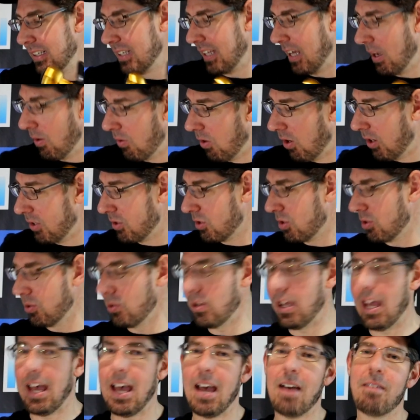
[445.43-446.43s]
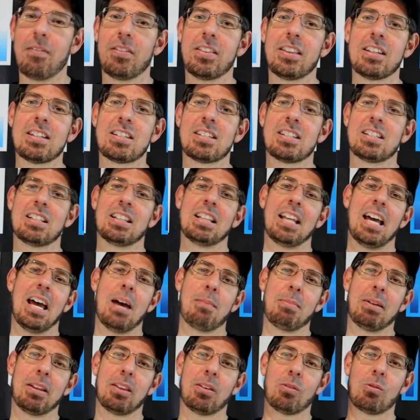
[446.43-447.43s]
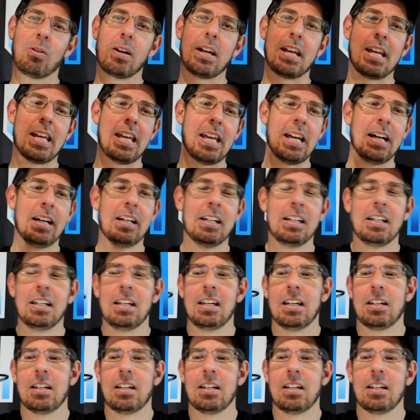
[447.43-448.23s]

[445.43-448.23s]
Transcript: Now I do have the Slammer 3 here,